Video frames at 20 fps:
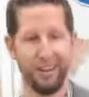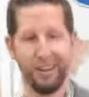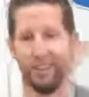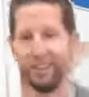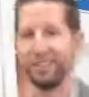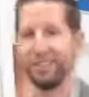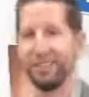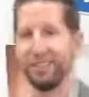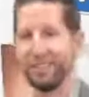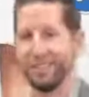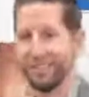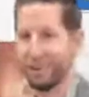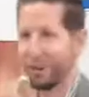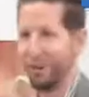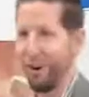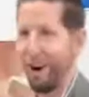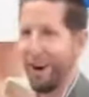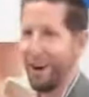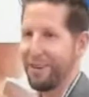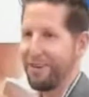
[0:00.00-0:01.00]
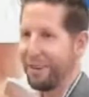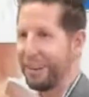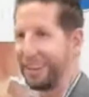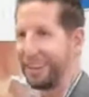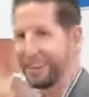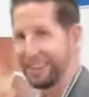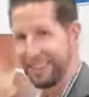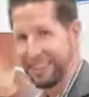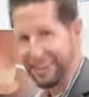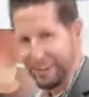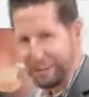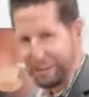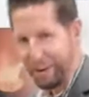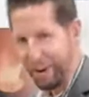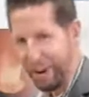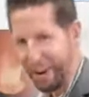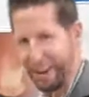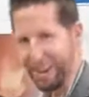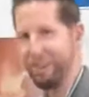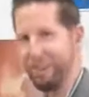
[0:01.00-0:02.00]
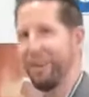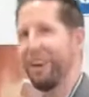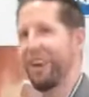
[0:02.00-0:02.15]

you're driving this way,